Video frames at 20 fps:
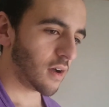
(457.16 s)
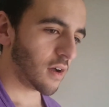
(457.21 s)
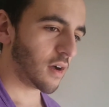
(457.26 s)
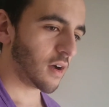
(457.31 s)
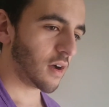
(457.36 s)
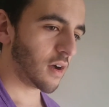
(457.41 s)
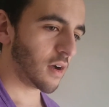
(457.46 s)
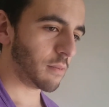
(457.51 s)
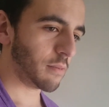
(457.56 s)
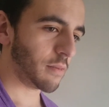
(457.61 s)

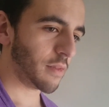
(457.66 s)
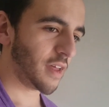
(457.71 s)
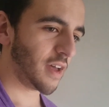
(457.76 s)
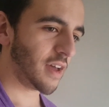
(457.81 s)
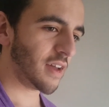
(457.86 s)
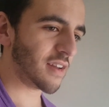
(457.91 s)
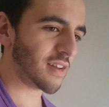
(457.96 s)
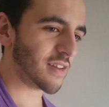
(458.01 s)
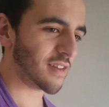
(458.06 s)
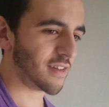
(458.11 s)

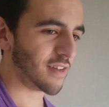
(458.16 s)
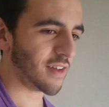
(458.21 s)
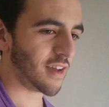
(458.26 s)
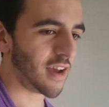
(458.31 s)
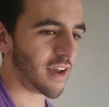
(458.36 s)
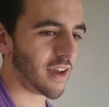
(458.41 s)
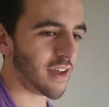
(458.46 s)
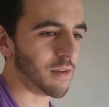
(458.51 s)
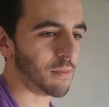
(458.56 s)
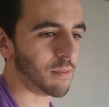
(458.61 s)
That
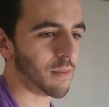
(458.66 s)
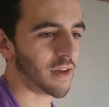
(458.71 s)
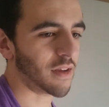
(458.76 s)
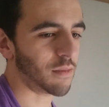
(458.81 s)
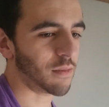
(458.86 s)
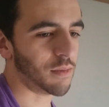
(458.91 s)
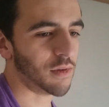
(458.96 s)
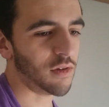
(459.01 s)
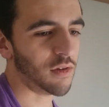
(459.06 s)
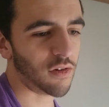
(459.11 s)
aside, my
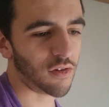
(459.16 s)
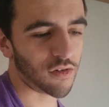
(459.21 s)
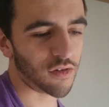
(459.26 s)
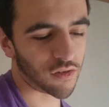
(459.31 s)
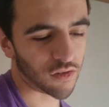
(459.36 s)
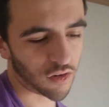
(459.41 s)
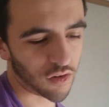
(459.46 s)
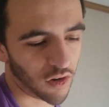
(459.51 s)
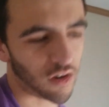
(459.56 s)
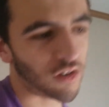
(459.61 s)

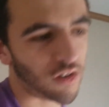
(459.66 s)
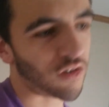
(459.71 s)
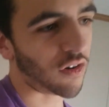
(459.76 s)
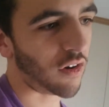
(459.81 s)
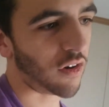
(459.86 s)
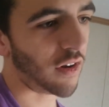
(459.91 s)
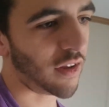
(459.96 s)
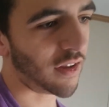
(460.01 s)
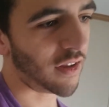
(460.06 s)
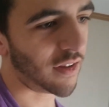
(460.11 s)
computer's
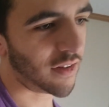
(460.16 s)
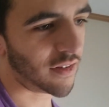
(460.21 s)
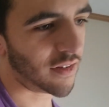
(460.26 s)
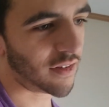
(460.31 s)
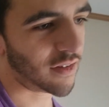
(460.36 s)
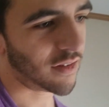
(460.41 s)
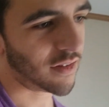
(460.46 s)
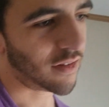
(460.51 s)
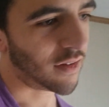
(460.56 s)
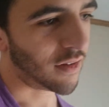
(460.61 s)
charger
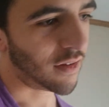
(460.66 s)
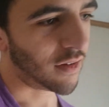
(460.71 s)
is